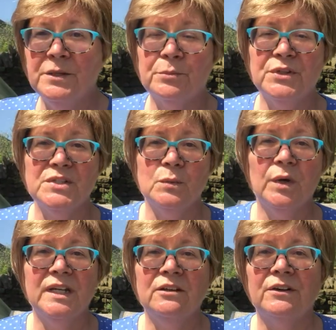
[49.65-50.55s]
Very pretty
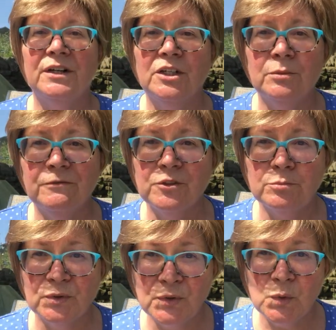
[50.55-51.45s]
wig, very
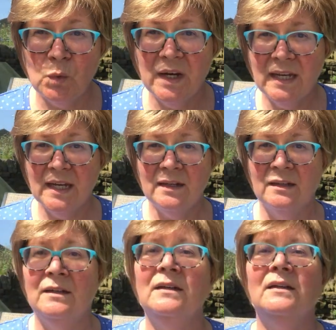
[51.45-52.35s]
comfortable to wear.
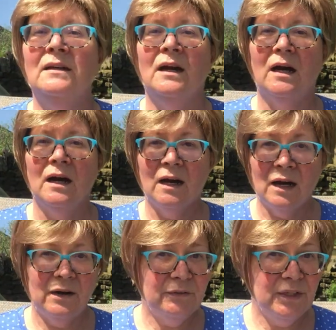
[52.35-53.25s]

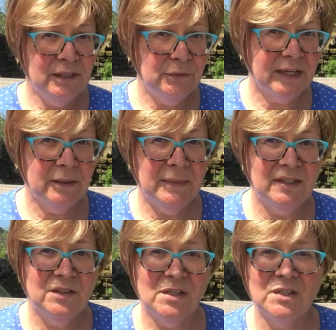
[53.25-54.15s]
I really
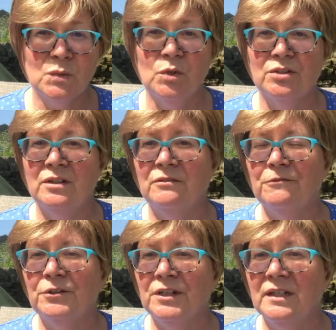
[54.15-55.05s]
recommend this one
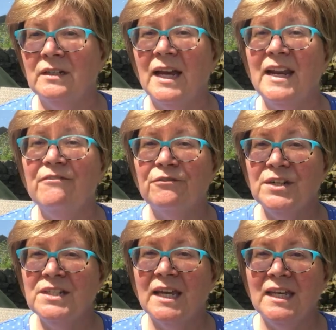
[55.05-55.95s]
for a, an
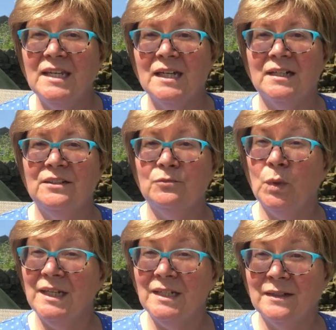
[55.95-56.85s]
everyday kind of
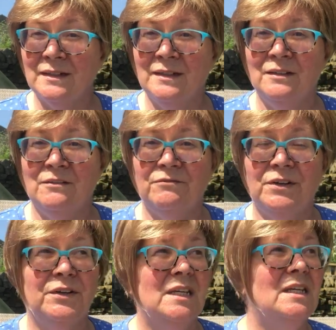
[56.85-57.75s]
wig.
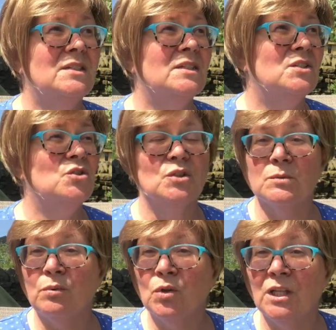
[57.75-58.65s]
Very easy to
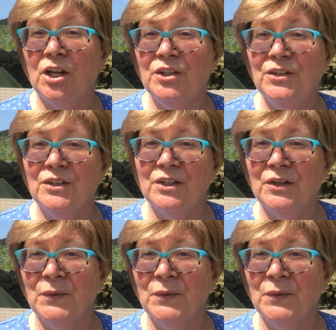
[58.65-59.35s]
just pull on and go.